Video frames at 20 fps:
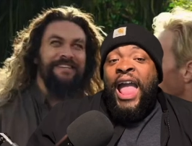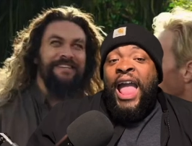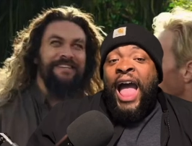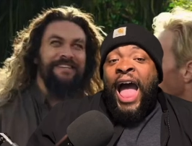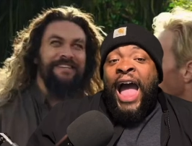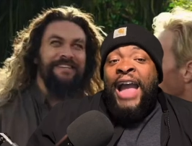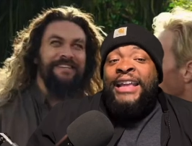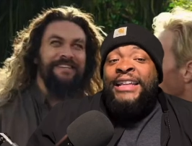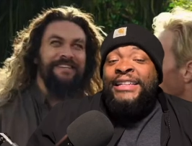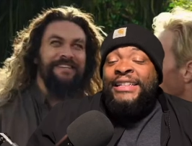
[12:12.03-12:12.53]

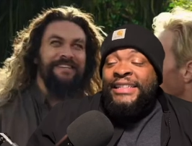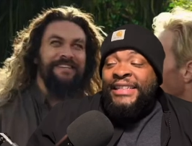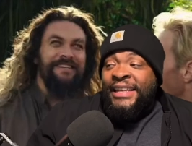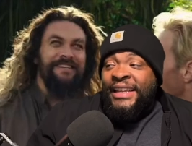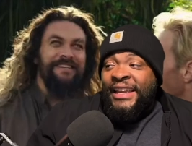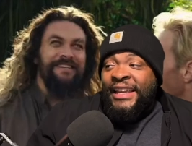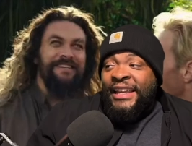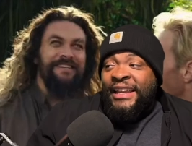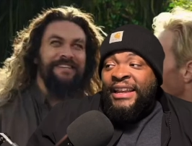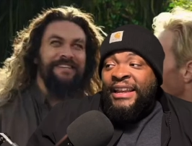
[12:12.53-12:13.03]
Speaker 1: I can
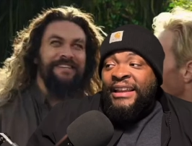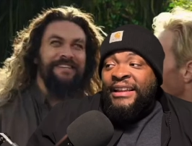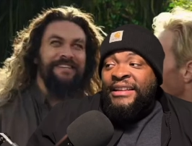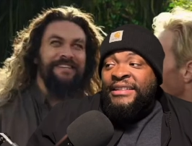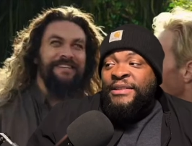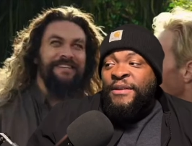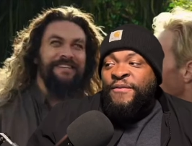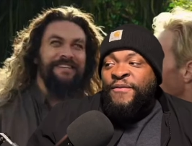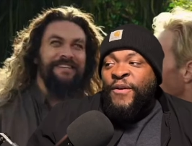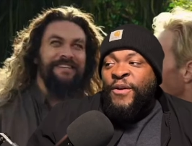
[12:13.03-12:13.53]
see it because
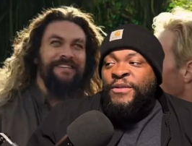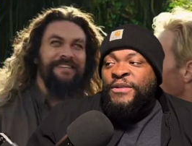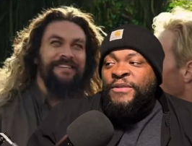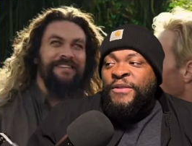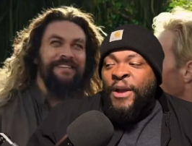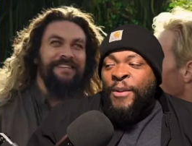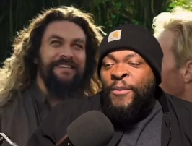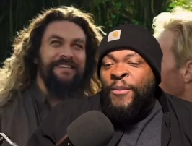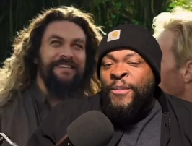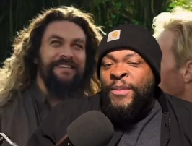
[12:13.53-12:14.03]
the first
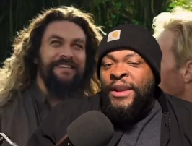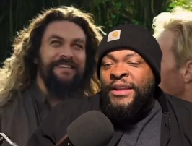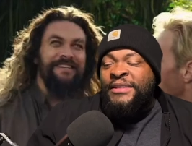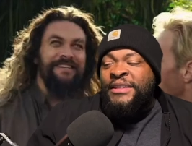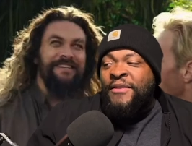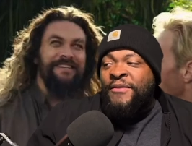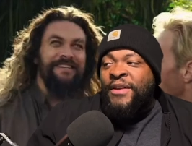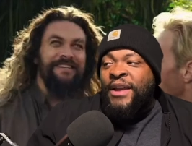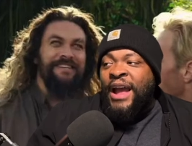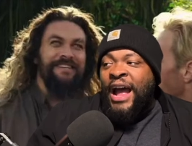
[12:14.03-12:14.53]
couple minutes
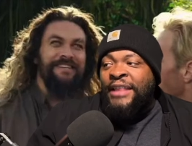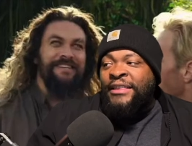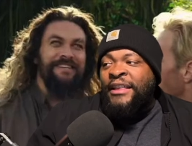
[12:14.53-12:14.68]
of it, I